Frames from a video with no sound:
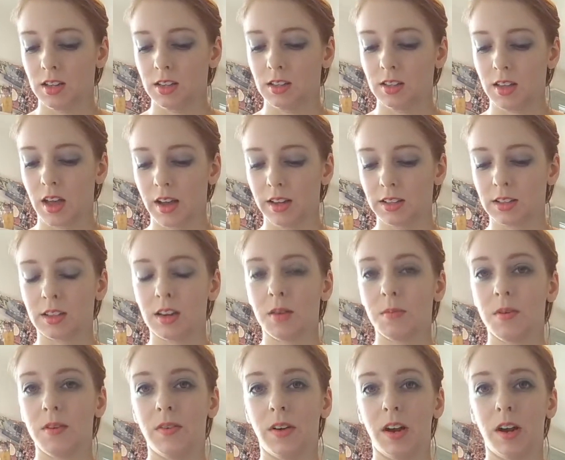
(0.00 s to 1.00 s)
That's going to
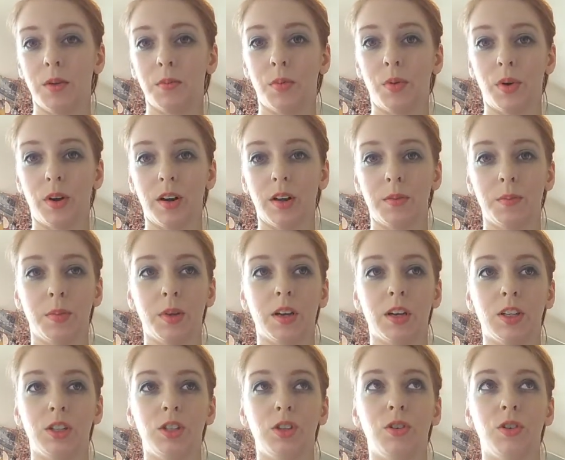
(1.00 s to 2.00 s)
be very important because